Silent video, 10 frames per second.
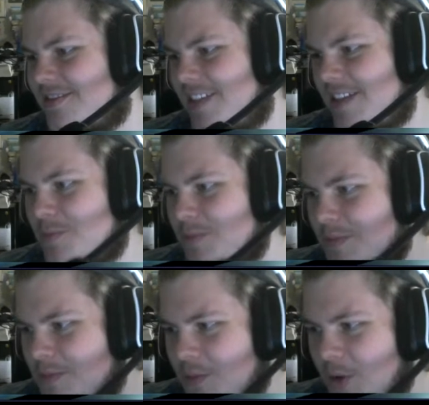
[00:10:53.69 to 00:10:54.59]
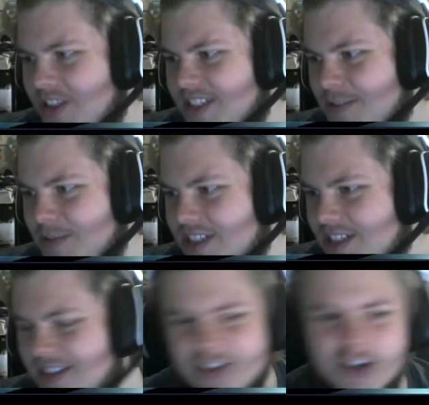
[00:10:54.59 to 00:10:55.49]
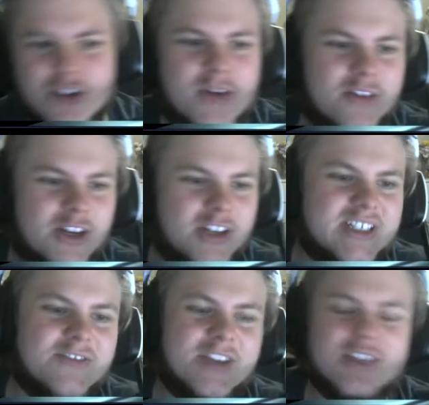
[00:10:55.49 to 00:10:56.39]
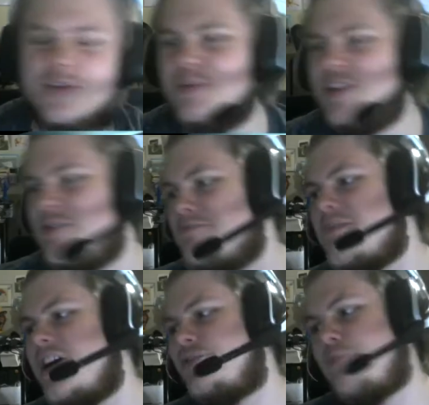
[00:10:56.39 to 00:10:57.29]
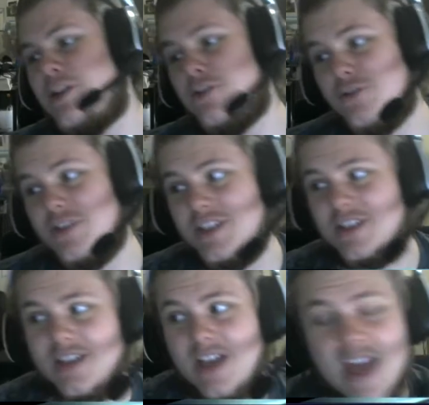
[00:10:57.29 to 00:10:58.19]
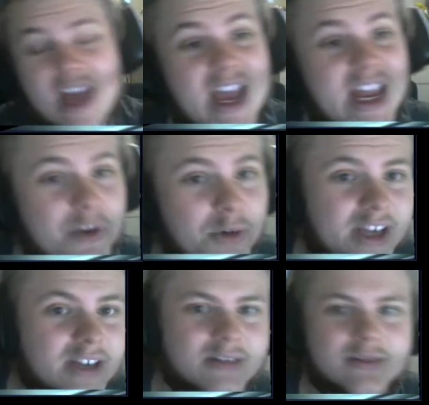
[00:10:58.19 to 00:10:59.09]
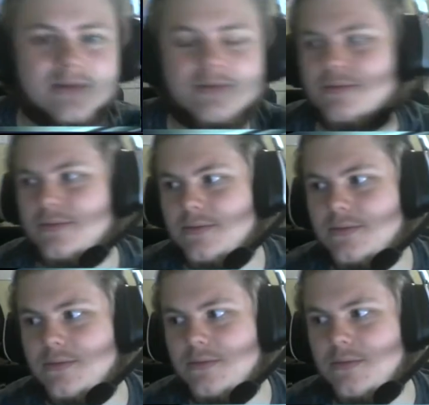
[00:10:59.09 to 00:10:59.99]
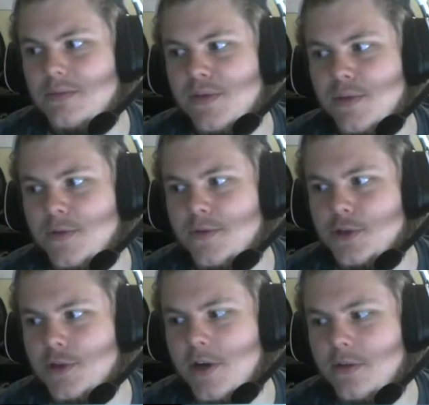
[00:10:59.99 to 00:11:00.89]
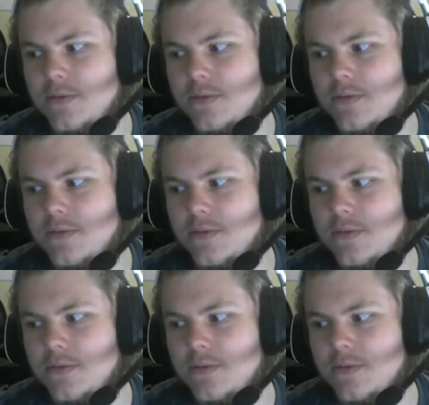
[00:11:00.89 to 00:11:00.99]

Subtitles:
Keep more teams. Darth Revan on defense would have been a much better choice. Anyway. Me from the future out.